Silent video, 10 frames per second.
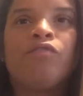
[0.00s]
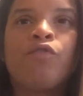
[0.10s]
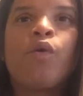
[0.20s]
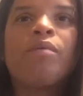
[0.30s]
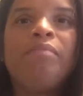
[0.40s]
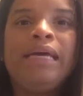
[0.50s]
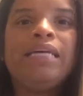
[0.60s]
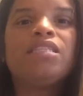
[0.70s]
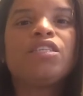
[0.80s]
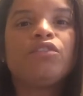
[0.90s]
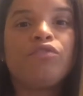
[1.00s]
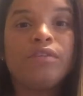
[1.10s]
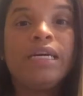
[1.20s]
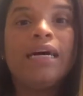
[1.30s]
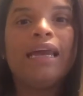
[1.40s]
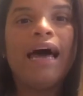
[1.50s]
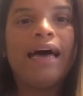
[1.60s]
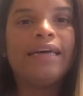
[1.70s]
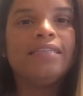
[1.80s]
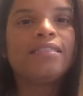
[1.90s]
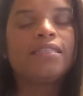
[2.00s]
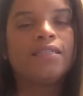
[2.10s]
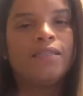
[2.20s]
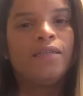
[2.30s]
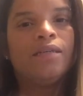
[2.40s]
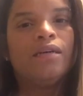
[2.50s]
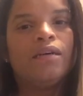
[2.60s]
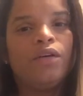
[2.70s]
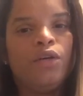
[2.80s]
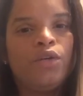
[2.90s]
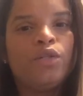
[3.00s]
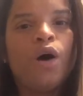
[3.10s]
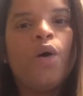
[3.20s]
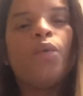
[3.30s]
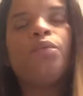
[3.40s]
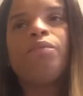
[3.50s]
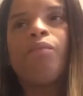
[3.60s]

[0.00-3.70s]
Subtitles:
for me to realize, you know,